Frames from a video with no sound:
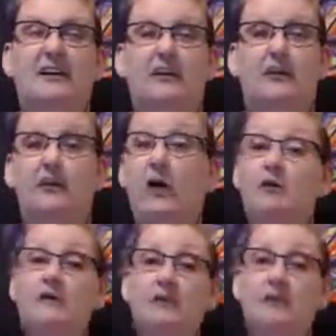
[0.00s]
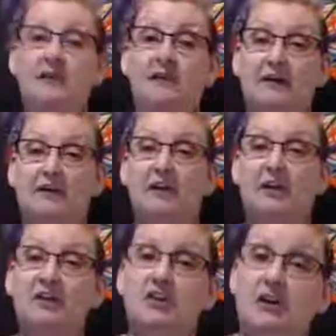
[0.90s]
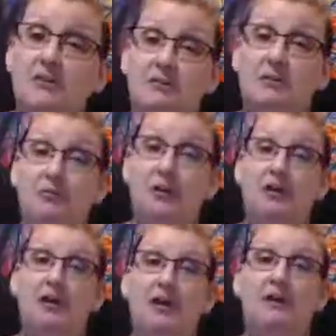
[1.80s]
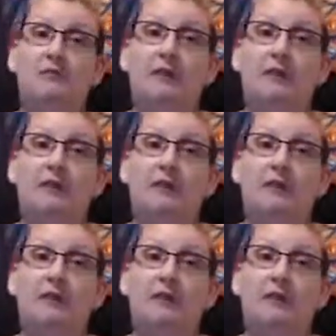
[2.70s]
It's always going to be that little adjustment period,